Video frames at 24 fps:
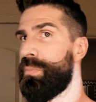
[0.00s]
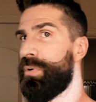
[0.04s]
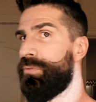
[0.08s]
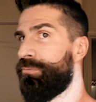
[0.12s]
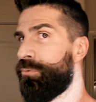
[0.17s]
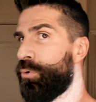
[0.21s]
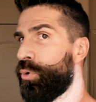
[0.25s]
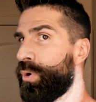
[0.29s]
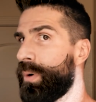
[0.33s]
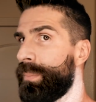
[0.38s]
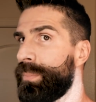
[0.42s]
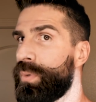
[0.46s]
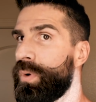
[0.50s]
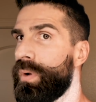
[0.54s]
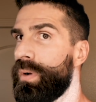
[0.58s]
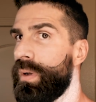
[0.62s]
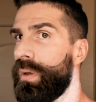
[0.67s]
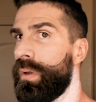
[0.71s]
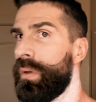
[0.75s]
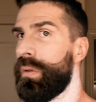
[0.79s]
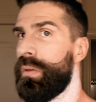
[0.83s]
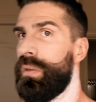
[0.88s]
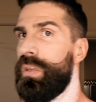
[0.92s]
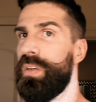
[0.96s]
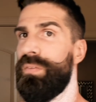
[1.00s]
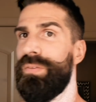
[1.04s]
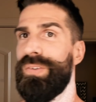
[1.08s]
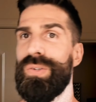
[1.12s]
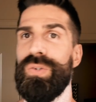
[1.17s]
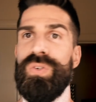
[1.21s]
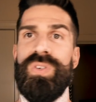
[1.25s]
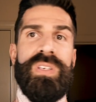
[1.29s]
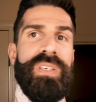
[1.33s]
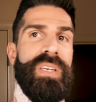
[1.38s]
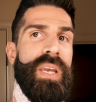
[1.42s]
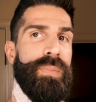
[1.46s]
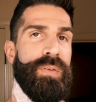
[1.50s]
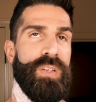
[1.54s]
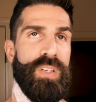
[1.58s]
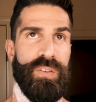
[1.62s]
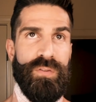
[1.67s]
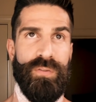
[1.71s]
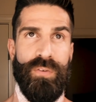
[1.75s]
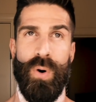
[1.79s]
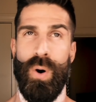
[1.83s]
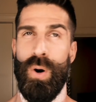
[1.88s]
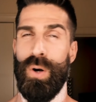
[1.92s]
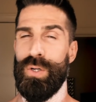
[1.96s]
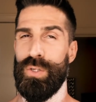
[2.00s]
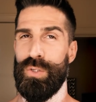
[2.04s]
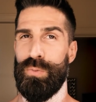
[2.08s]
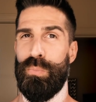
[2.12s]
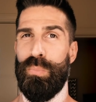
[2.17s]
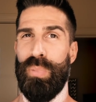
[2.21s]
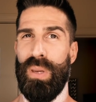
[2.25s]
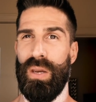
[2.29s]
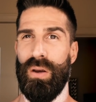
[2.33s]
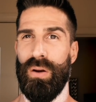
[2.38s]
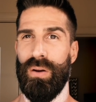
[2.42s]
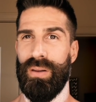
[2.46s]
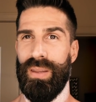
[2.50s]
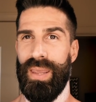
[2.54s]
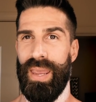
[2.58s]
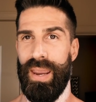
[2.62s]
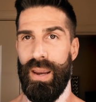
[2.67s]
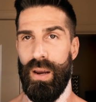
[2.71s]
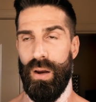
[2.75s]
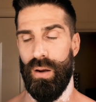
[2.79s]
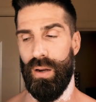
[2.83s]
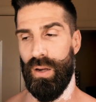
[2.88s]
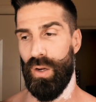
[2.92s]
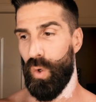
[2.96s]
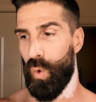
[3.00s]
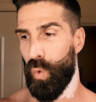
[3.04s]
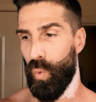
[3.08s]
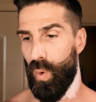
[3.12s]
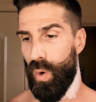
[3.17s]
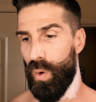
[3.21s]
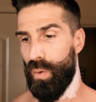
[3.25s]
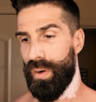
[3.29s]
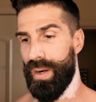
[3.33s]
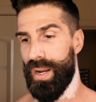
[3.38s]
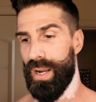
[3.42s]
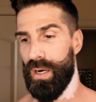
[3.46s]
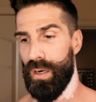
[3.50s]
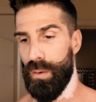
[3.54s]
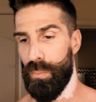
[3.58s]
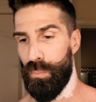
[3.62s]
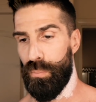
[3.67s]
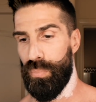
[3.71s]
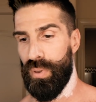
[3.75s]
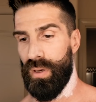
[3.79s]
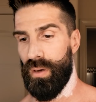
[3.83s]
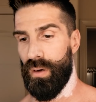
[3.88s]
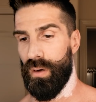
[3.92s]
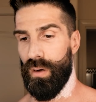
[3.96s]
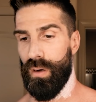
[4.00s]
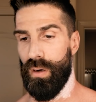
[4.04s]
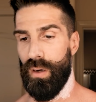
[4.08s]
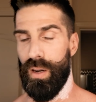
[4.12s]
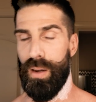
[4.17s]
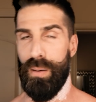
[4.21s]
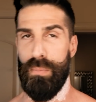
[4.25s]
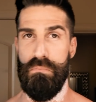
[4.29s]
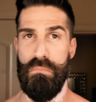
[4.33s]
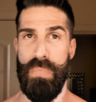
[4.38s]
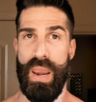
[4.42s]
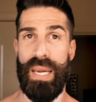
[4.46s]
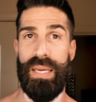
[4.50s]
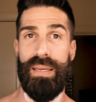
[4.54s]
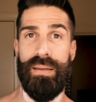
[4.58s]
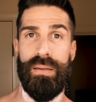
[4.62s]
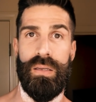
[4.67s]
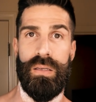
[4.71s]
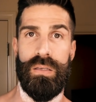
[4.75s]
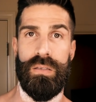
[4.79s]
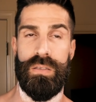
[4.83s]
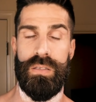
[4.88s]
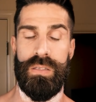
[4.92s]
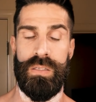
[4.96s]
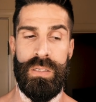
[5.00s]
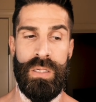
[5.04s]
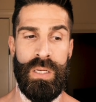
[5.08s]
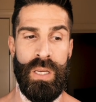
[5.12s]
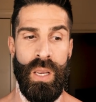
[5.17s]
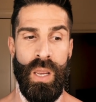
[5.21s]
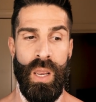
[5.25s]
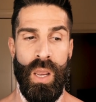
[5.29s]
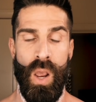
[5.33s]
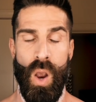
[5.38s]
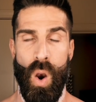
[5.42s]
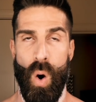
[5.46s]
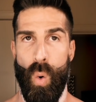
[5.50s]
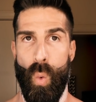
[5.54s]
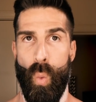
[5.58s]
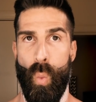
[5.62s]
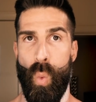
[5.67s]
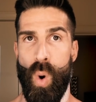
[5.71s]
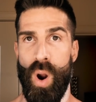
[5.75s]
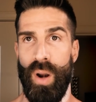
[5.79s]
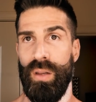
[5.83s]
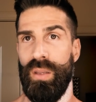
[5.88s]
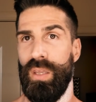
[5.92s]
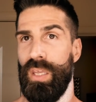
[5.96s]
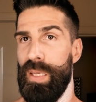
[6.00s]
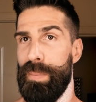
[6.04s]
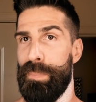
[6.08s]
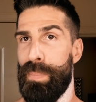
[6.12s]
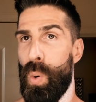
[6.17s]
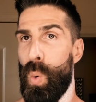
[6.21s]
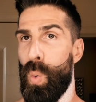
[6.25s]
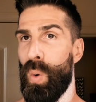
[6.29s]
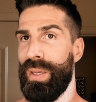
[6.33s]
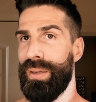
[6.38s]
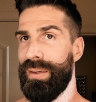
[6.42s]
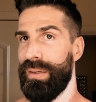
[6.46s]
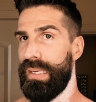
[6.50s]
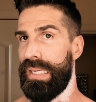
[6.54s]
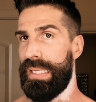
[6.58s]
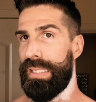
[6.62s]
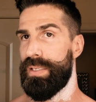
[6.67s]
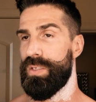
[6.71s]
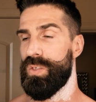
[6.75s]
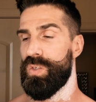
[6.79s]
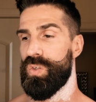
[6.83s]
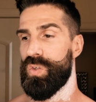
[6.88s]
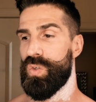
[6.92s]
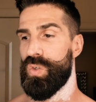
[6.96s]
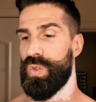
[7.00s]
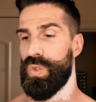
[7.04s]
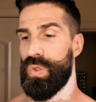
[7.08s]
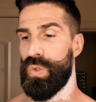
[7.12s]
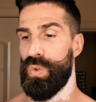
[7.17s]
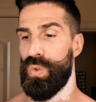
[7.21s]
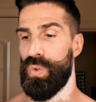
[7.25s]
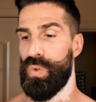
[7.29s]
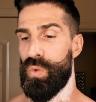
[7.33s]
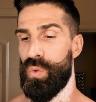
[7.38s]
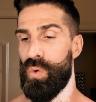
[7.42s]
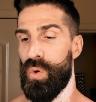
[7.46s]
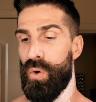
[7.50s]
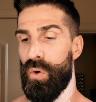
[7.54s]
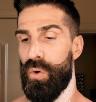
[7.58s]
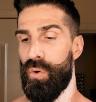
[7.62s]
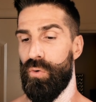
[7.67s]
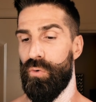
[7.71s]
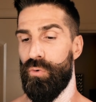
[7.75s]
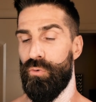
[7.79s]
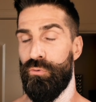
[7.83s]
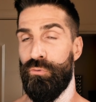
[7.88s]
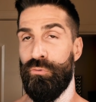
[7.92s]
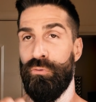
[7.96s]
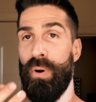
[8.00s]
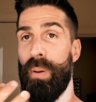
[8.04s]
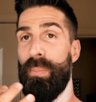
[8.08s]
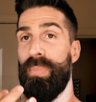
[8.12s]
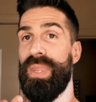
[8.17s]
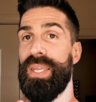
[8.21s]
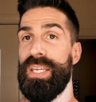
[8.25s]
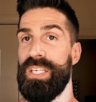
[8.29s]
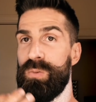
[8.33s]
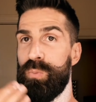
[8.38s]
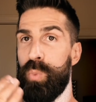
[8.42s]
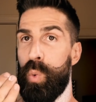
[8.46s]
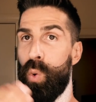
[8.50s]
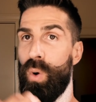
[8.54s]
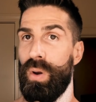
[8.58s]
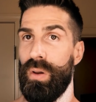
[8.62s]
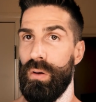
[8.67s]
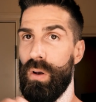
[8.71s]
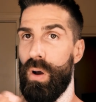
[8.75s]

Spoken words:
before, I'm gonna give you steps as far as beard care and growing out a beard and maintenance. One key point is to, from this point